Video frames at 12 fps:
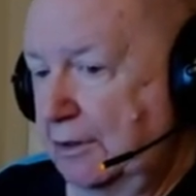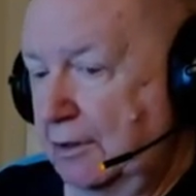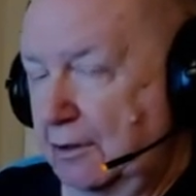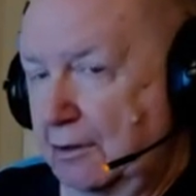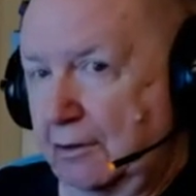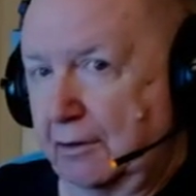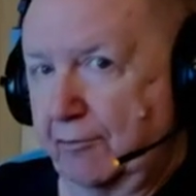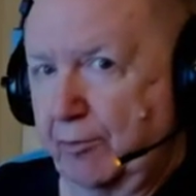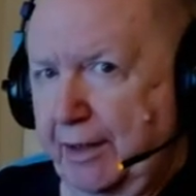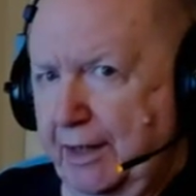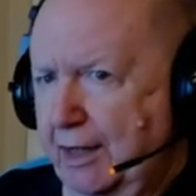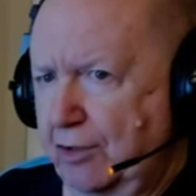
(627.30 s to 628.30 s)
you have never
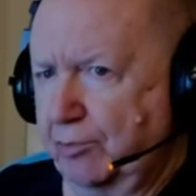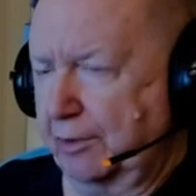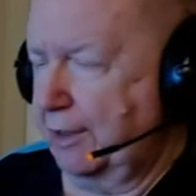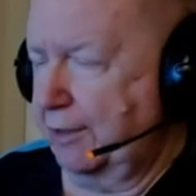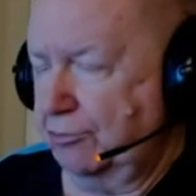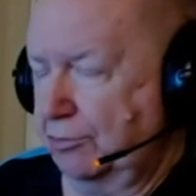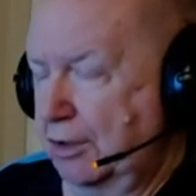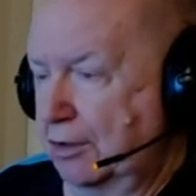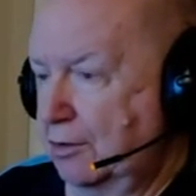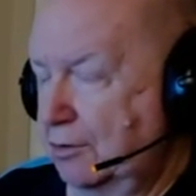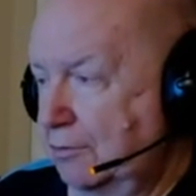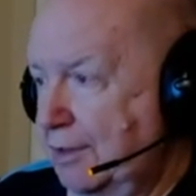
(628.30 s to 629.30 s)
been hospitalized?
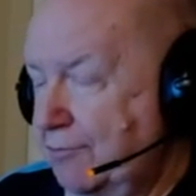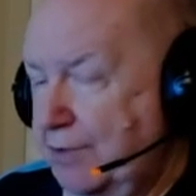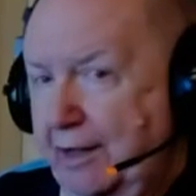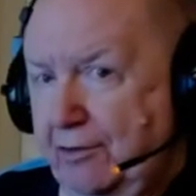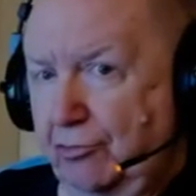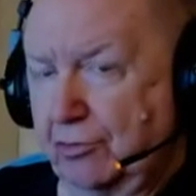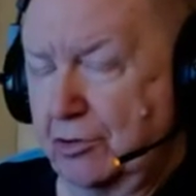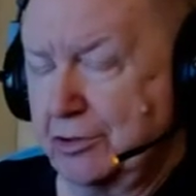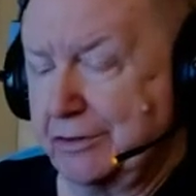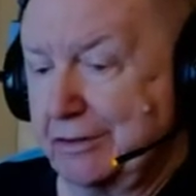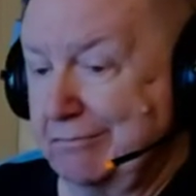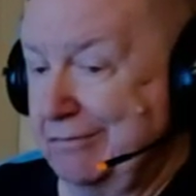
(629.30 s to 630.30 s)
No. You haven't had any
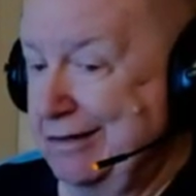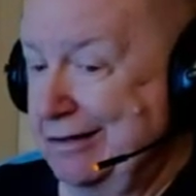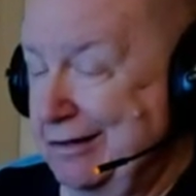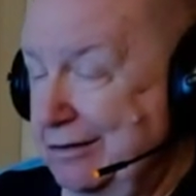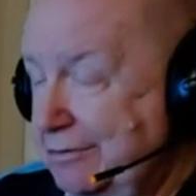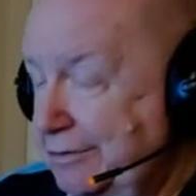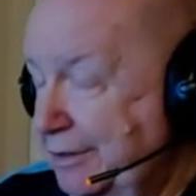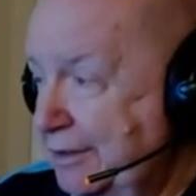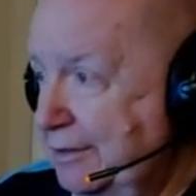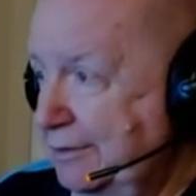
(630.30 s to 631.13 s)
surgeries? No. You know.